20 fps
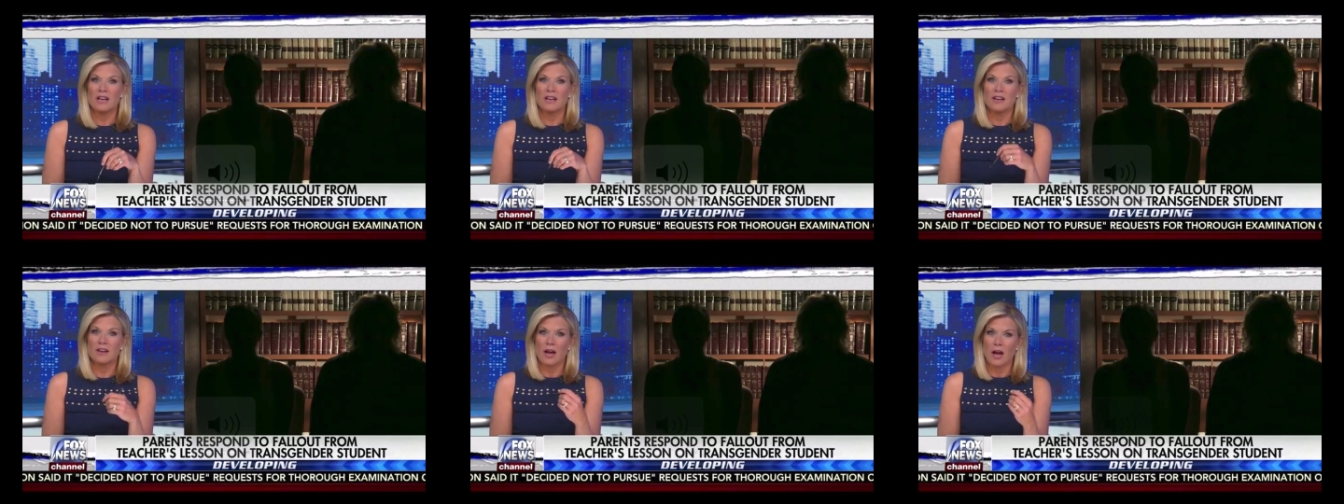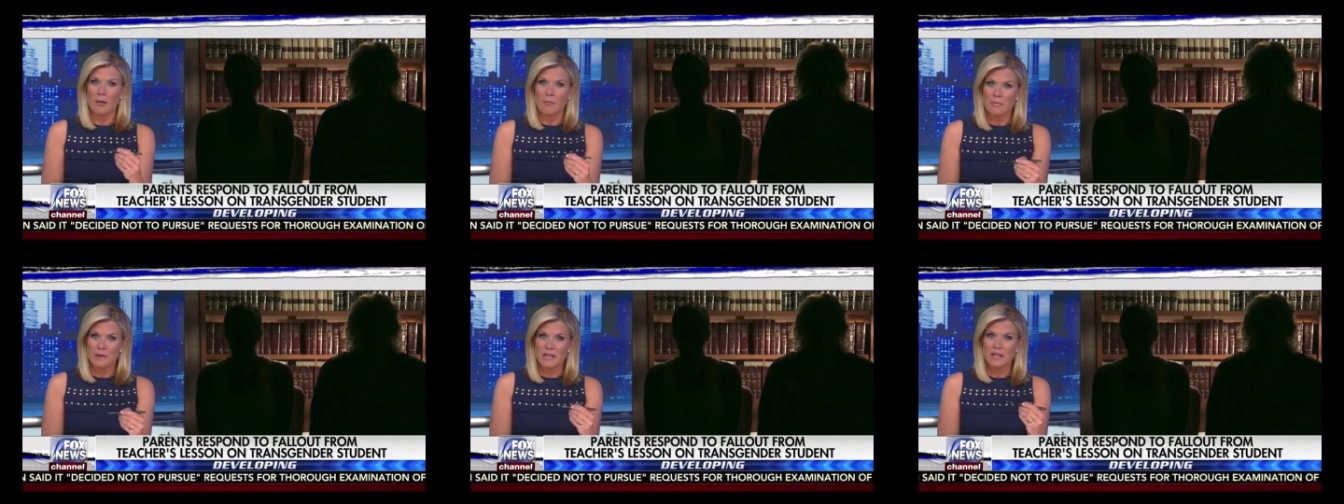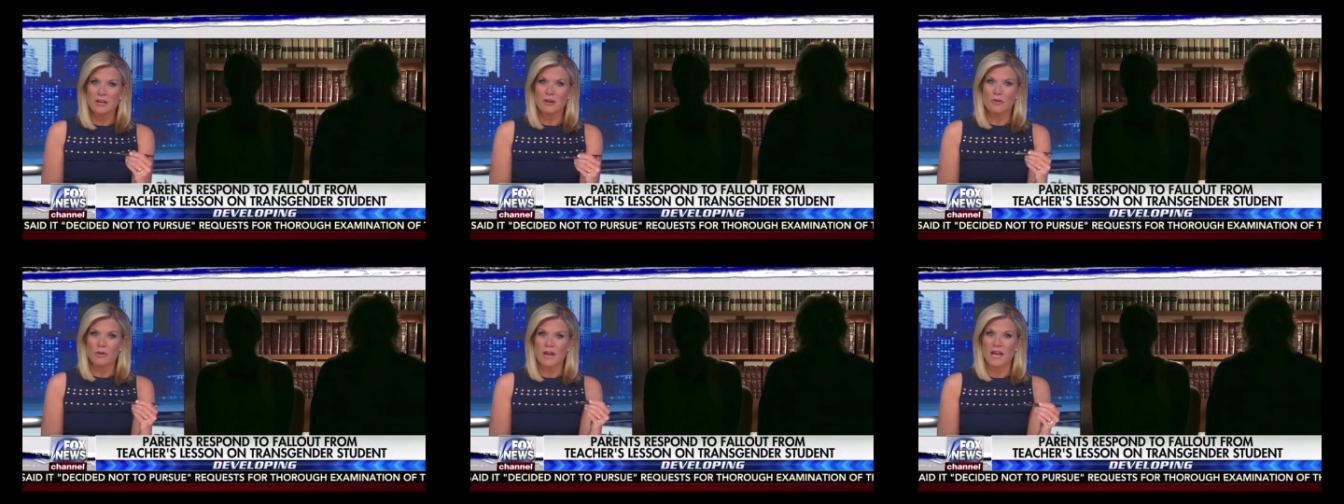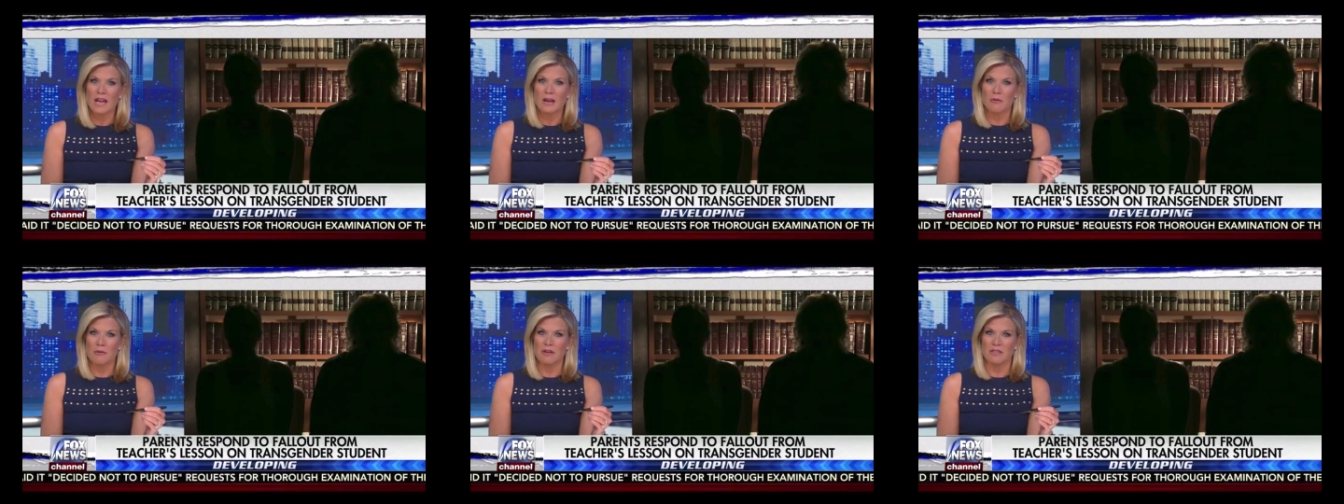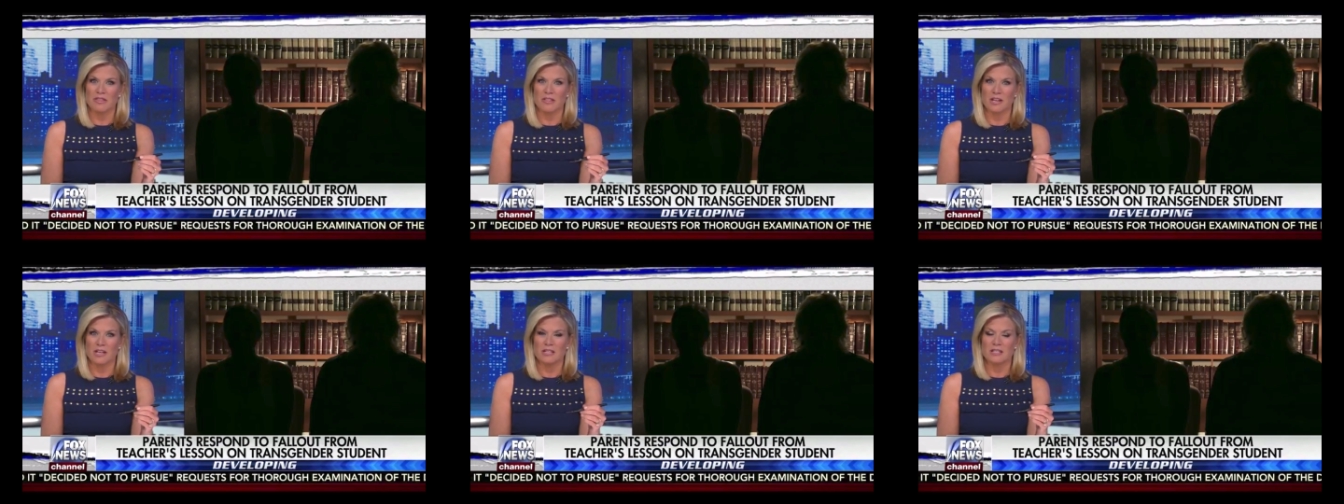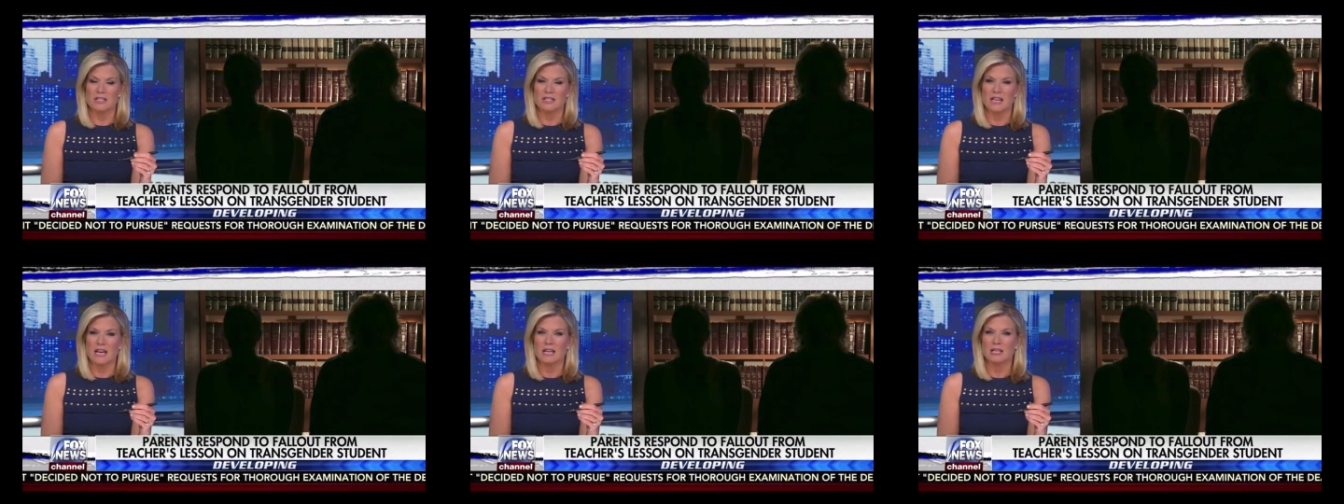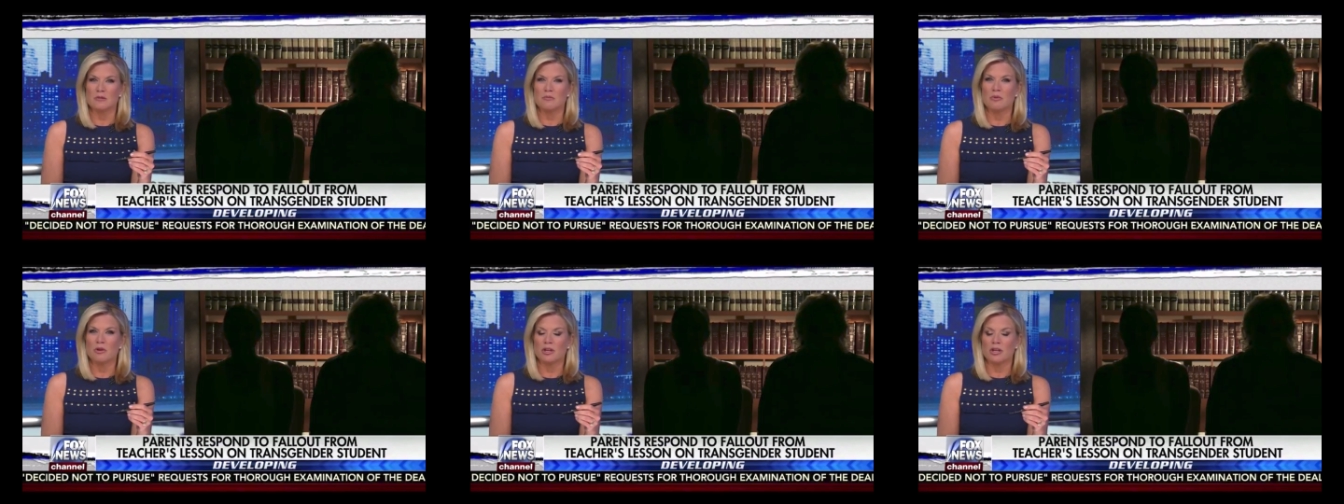not being okay with this
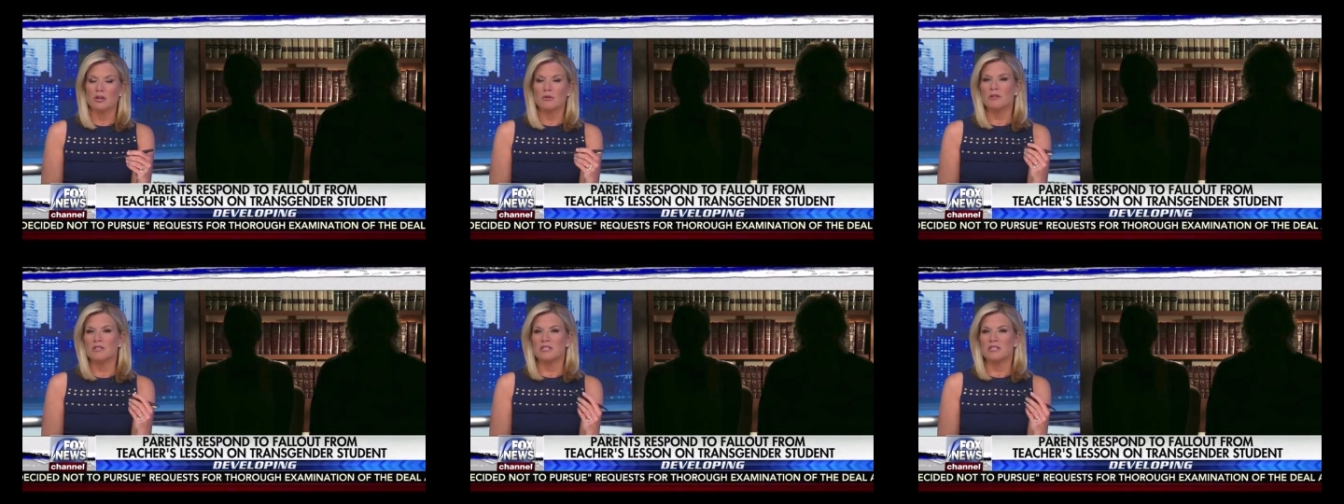has put you